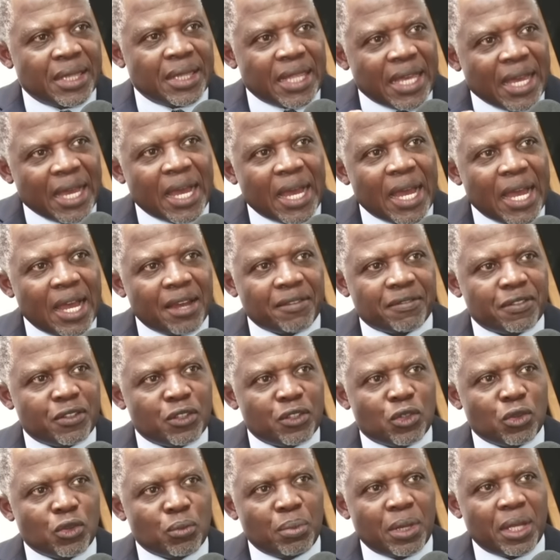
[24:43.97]
they have
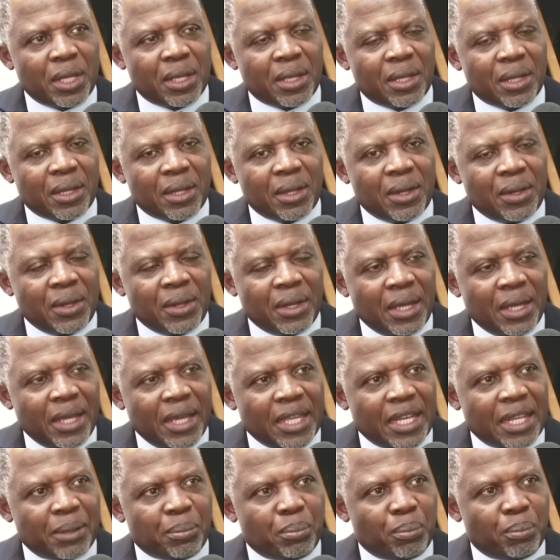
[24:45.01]
to be
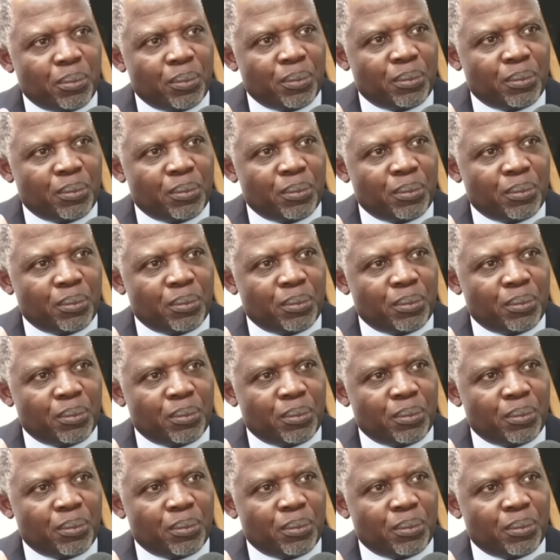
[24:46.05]
at a